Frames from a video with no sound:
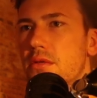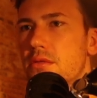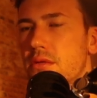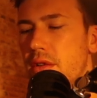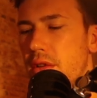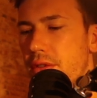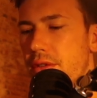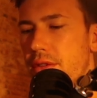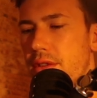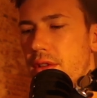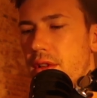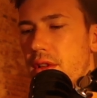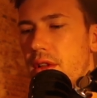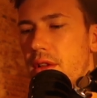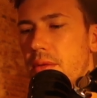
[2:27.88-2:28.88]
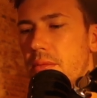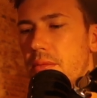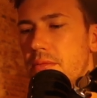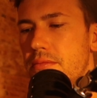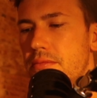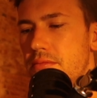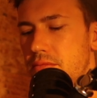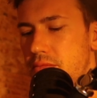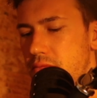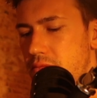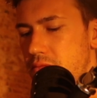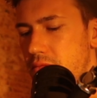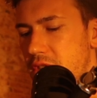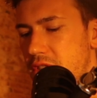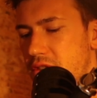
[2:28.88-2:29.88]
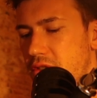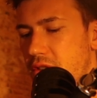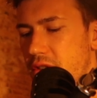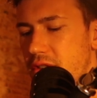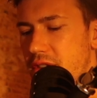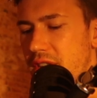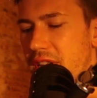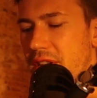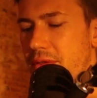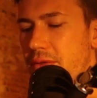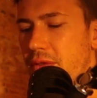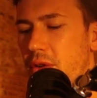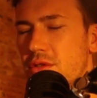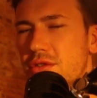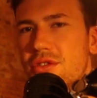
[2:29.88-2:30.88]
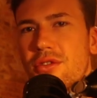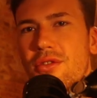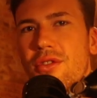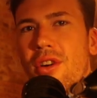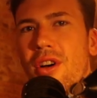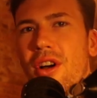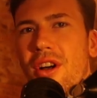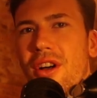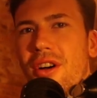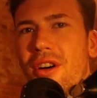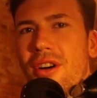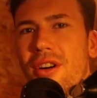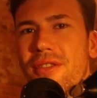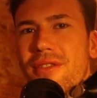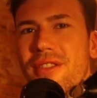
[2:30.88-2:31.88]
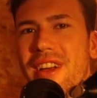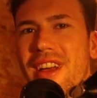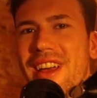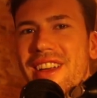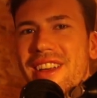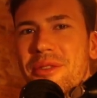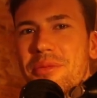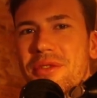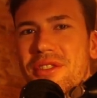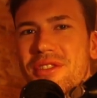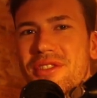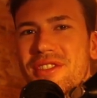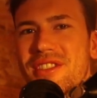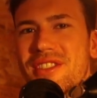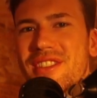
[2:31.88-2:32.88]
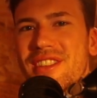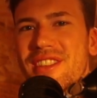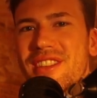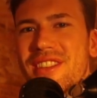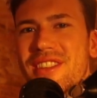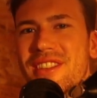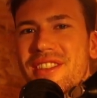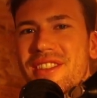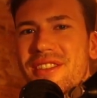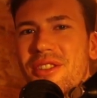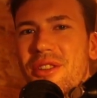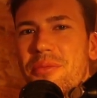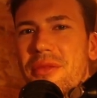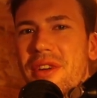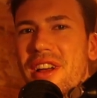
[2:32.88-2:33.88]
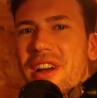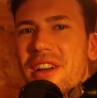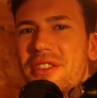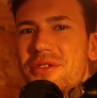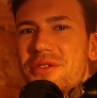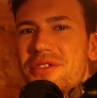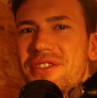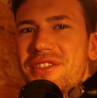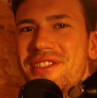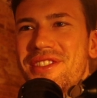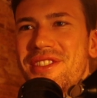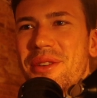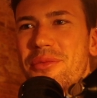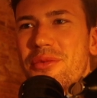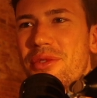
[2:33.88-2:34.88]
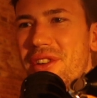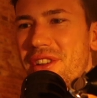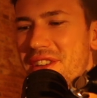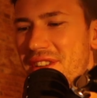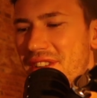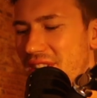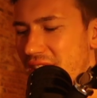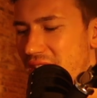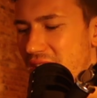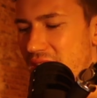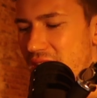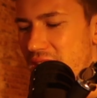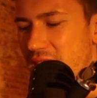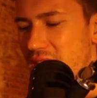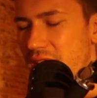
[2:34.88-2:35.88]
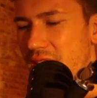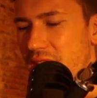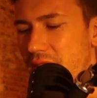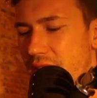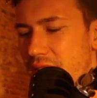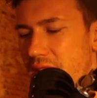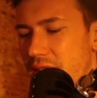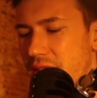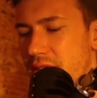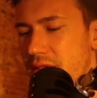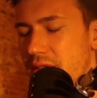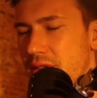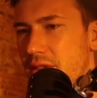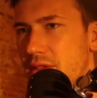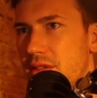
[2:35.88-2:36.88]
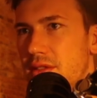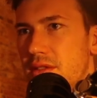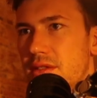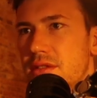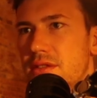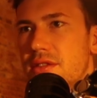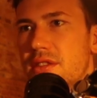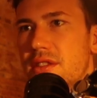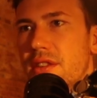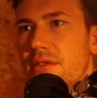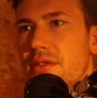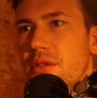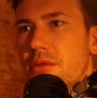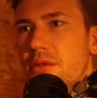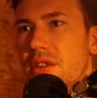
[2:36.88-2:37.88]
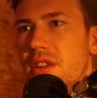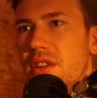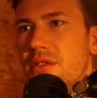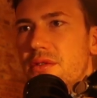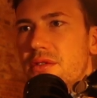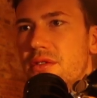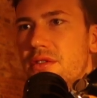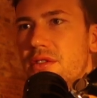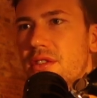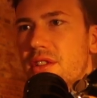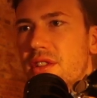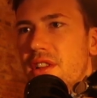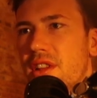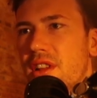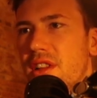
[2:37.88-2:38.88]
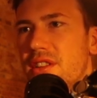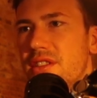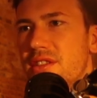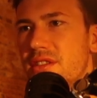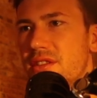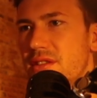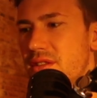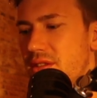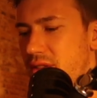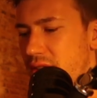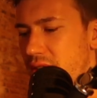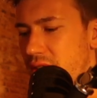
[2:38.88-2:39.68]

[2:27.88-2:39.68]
With, let's call it a photo of A, because OpenAI used the same wording, and then Cypher 100.classes